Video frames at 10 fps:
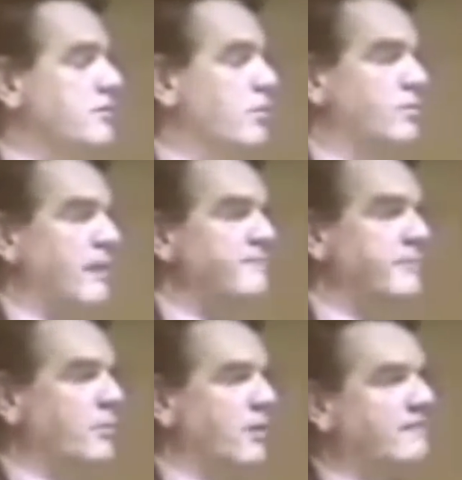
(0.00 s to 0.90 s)
called
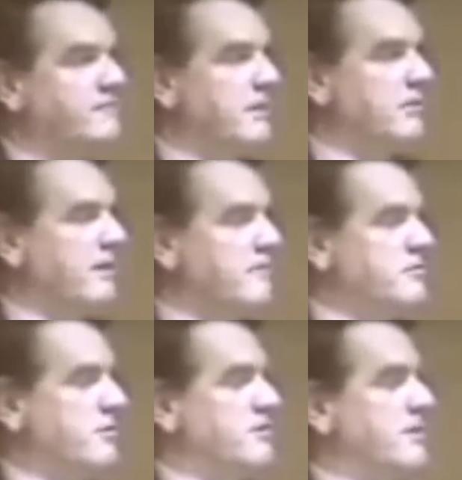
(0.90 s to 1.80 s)
Loveman or Loveday or
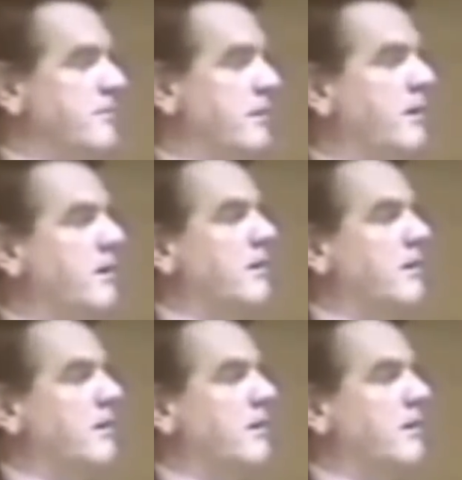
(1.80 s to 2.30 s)
Lovejoy or something.